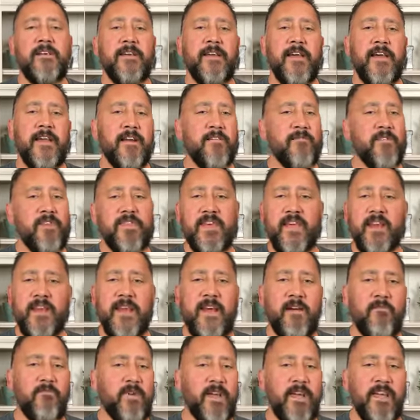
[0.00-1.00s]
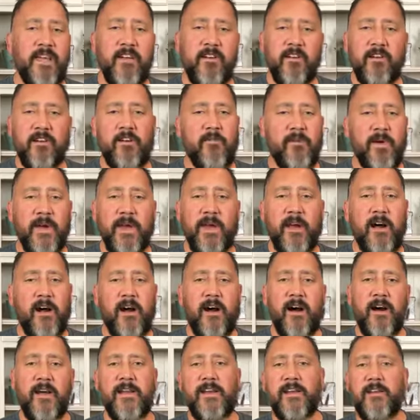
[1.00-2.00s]
and everything that we hear going
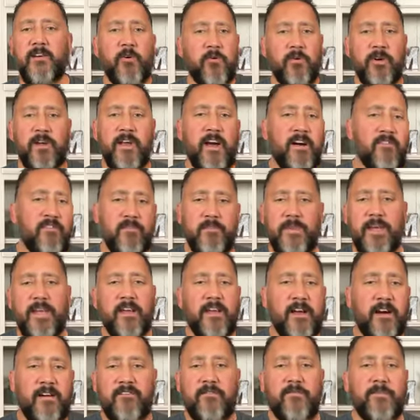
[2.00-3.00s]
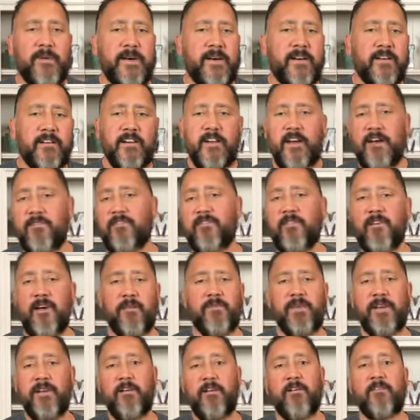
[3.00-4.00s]
on, and oh, government cover up, cover
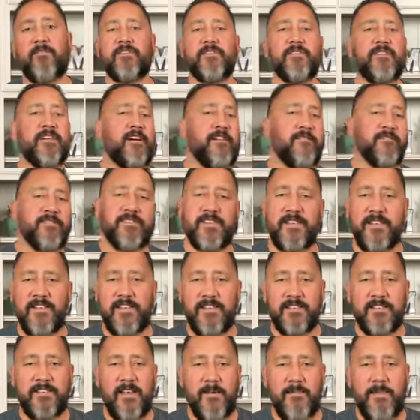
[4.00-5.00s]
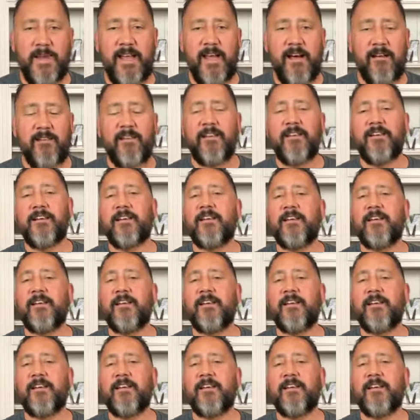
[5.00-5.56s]
up, and all of, all of a sudden it's coming out.